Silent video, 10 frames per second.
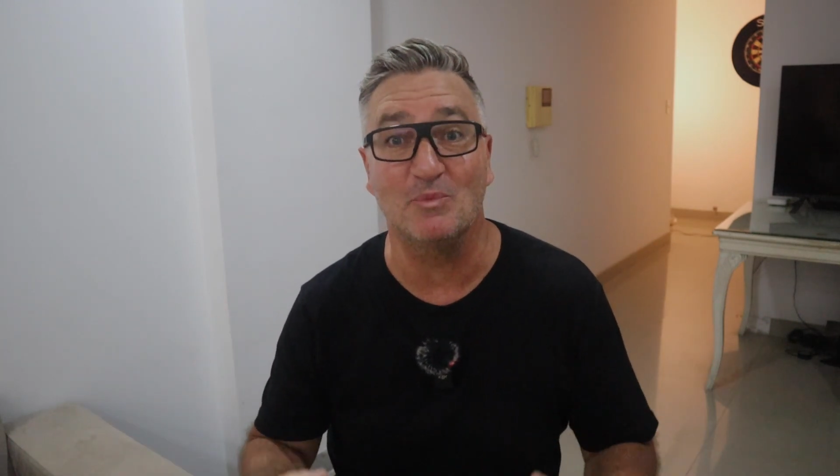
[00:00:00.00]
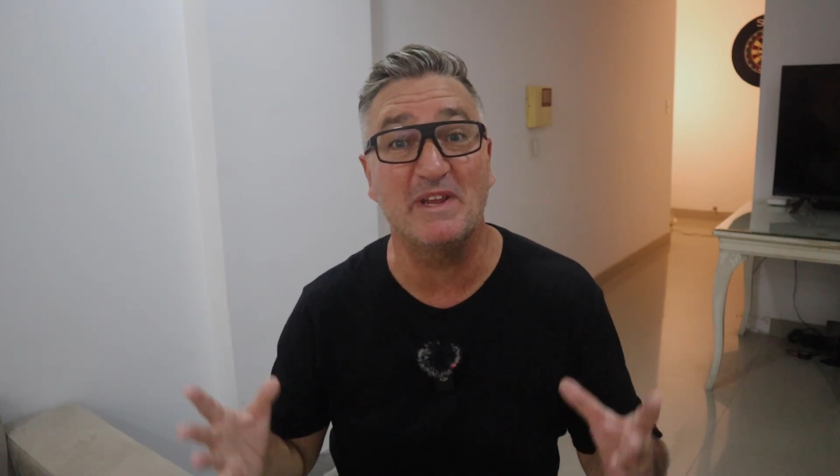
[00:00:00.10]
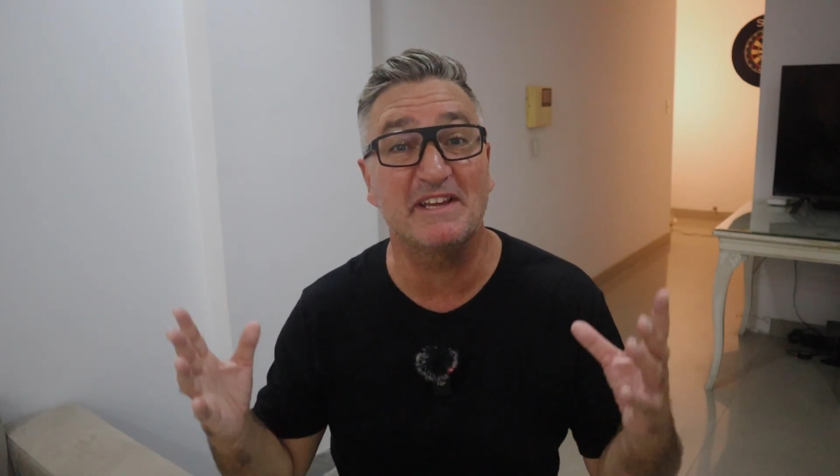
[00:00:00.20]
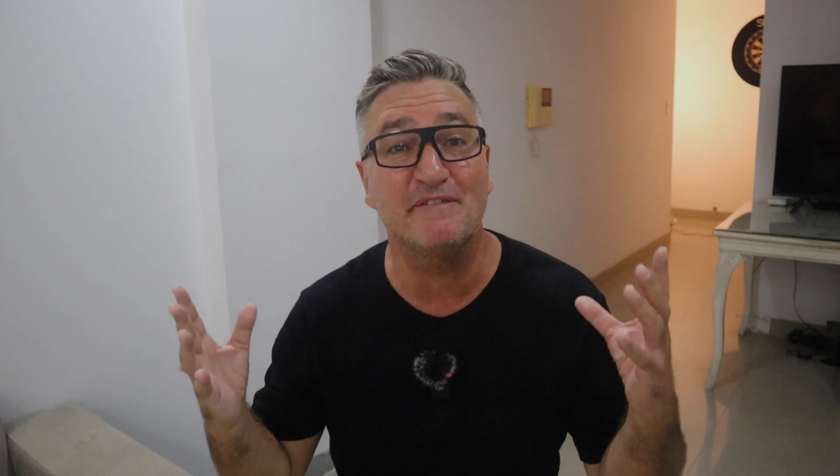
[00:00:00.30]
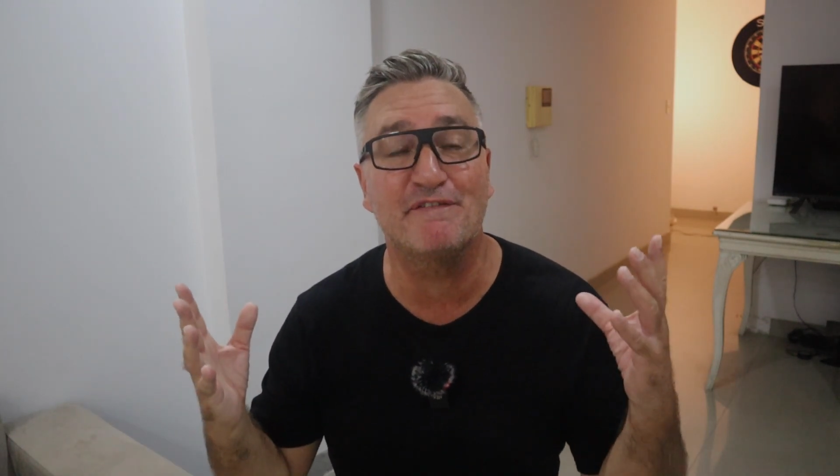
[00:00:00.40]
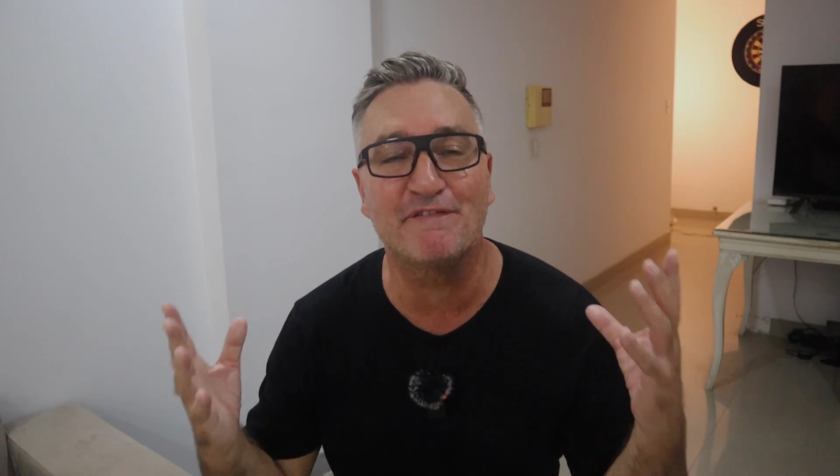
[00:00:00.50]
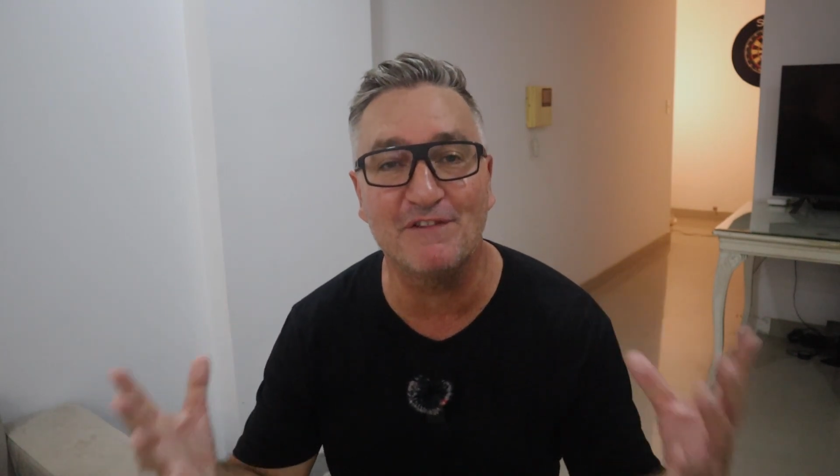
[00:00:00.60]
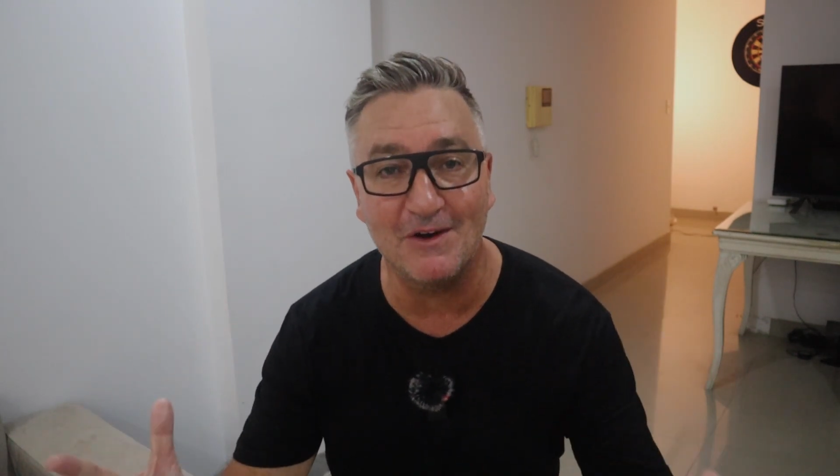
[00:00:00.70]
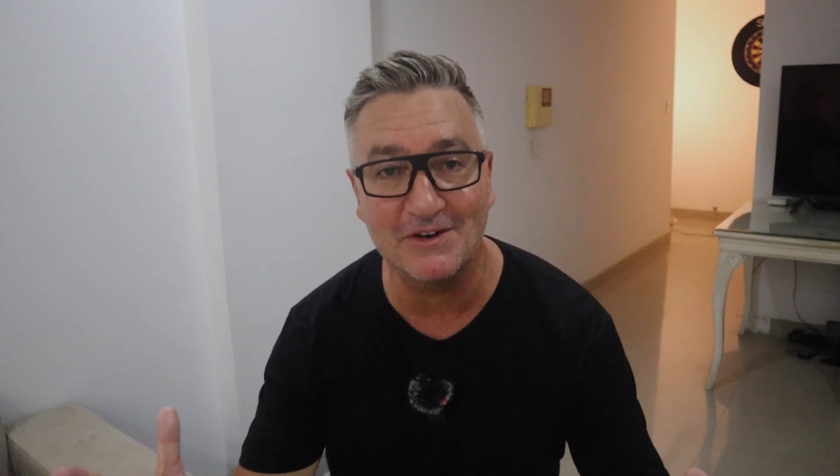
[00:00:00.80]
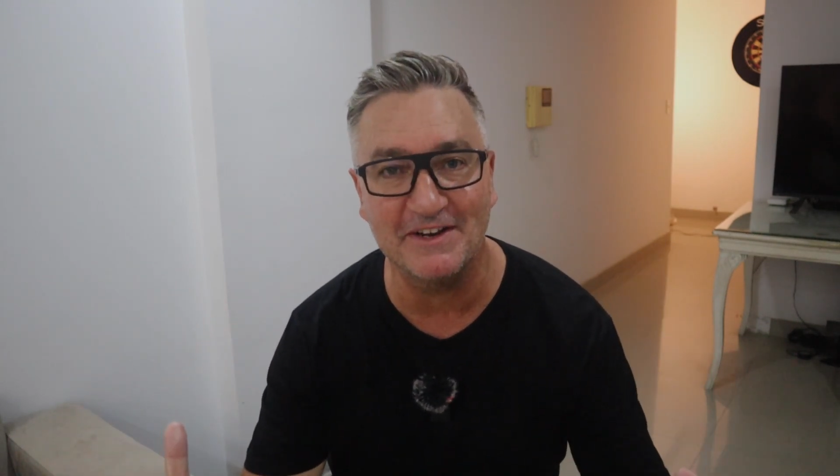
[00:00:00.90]
we can
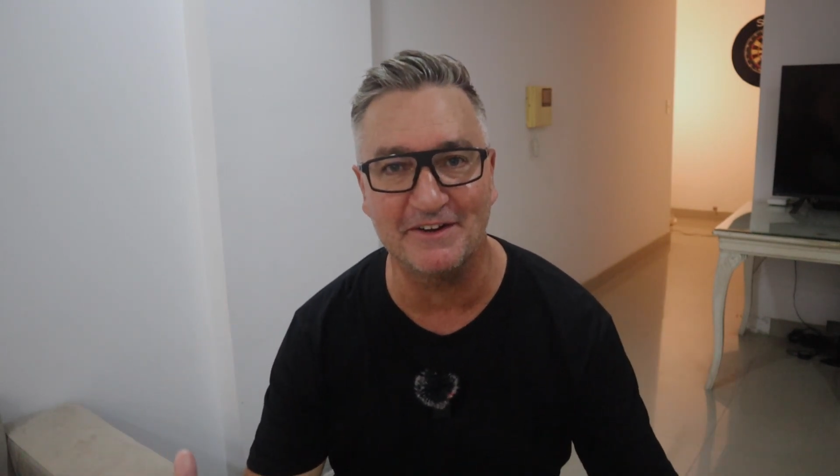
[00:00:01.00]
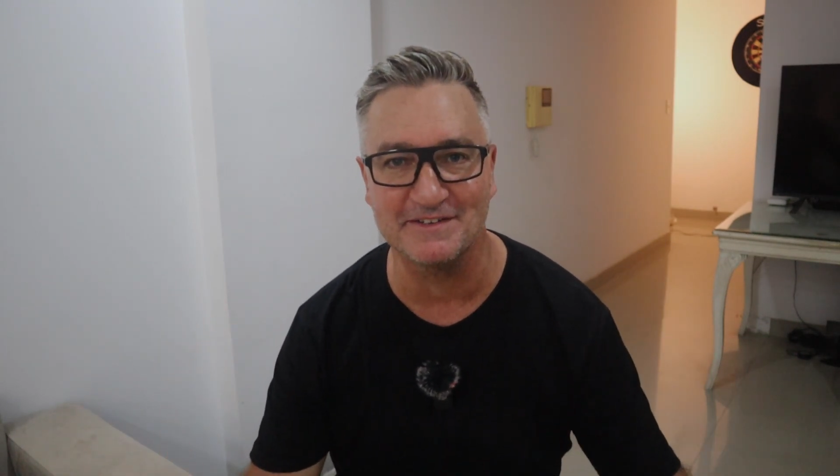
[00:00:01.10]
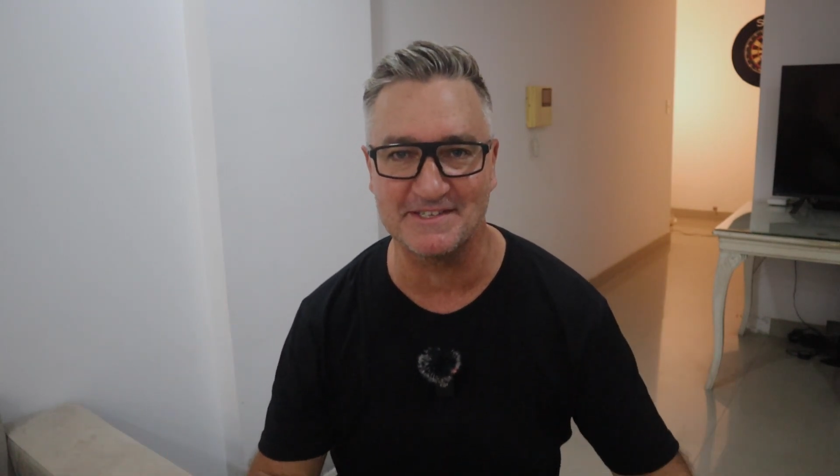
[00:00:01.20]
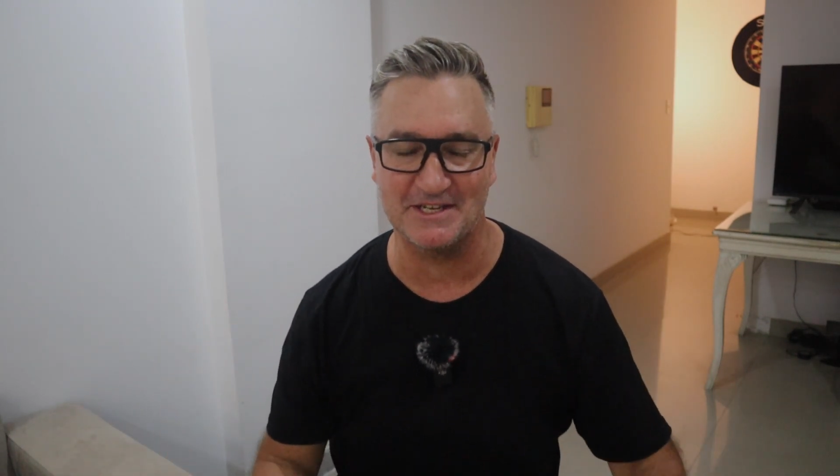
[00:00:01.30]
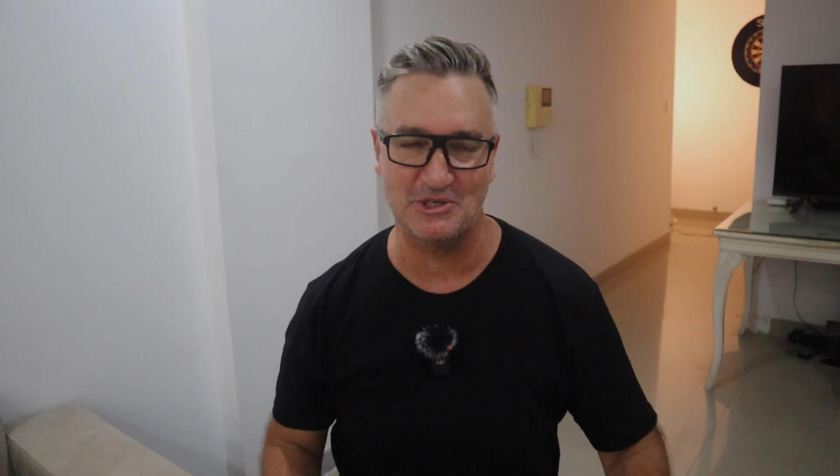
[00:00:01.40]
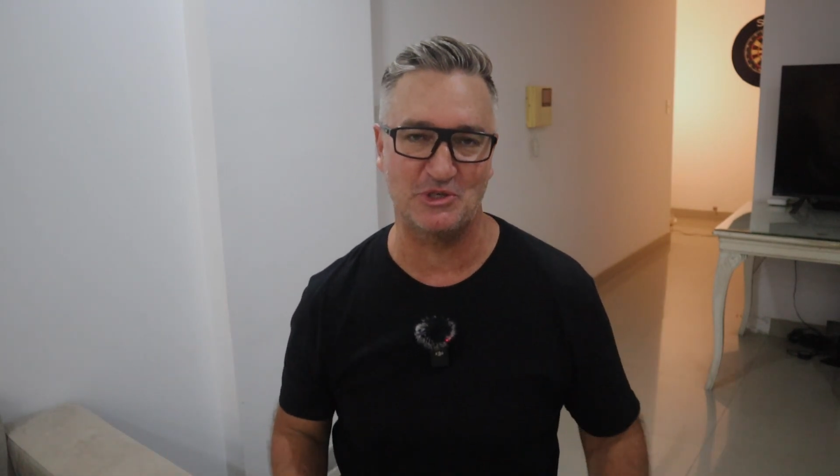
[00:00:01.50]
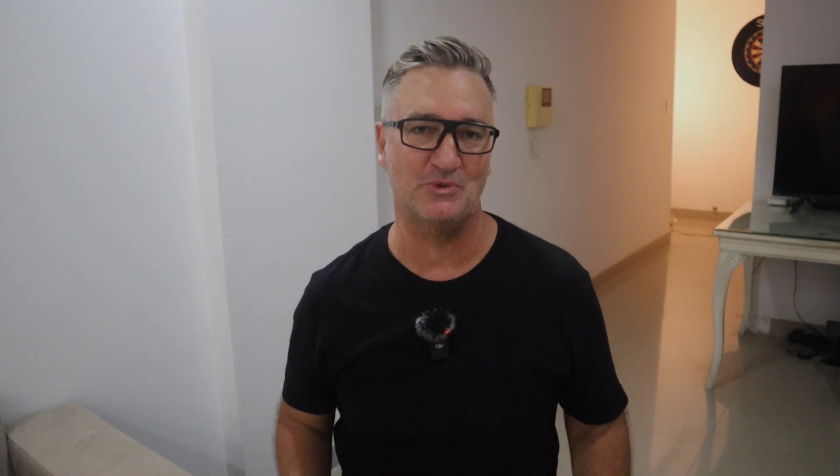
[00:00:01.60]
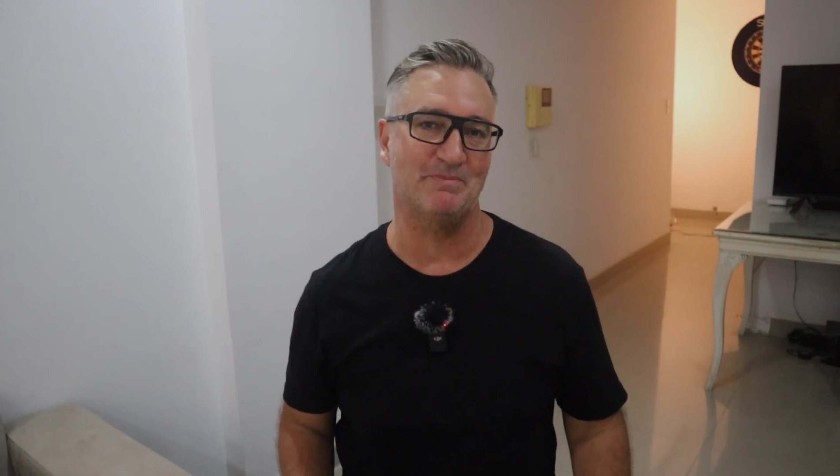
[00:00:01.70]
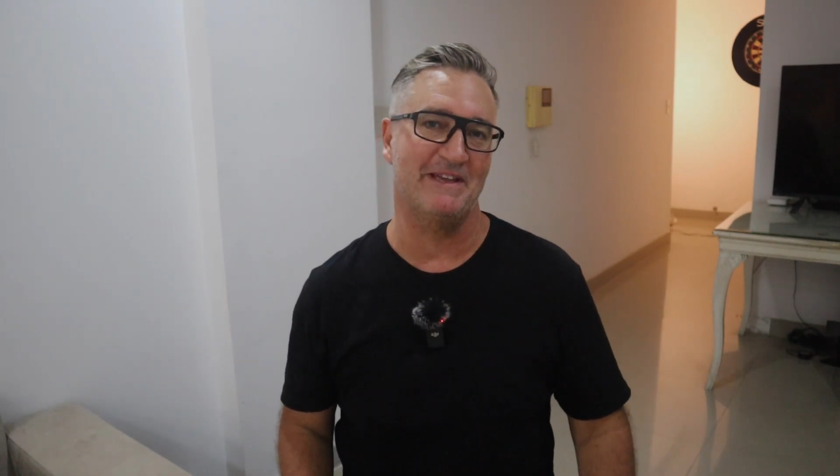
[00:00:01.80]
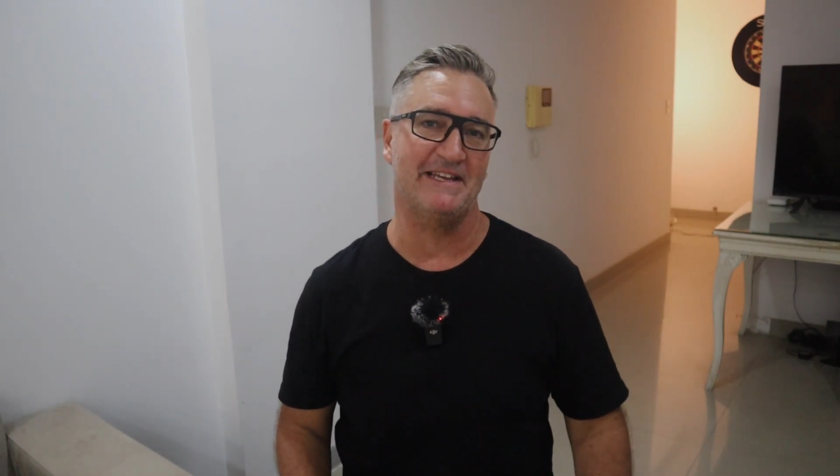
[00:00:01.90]
flog it on
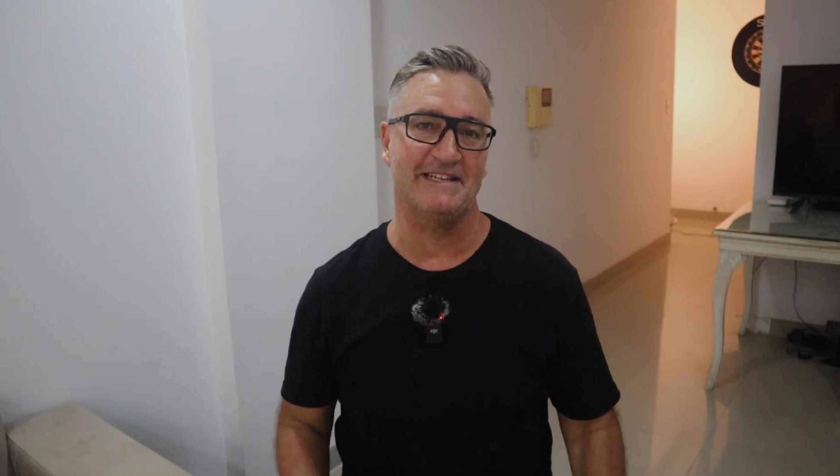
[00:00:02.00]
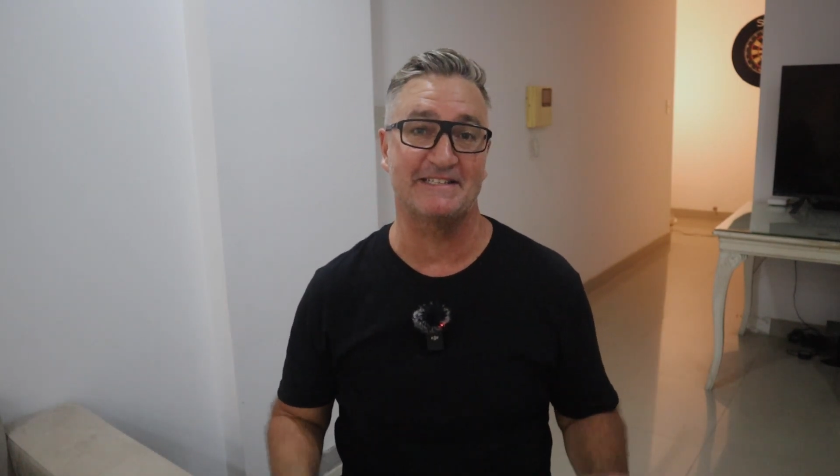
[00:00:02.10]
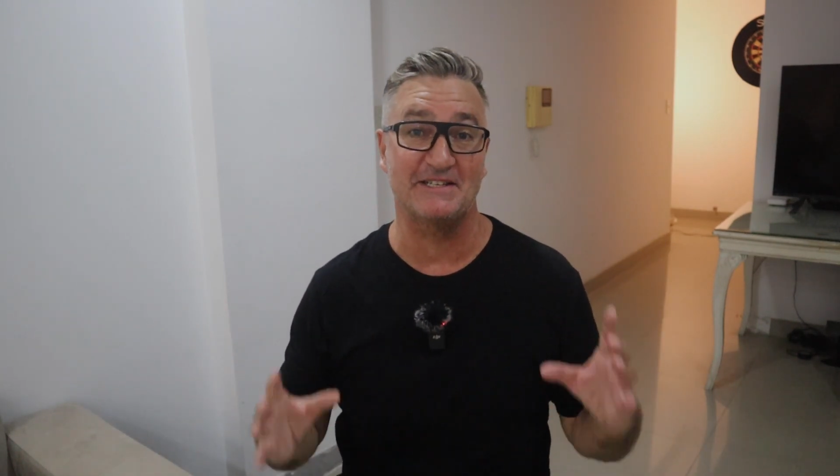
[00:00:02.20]
social media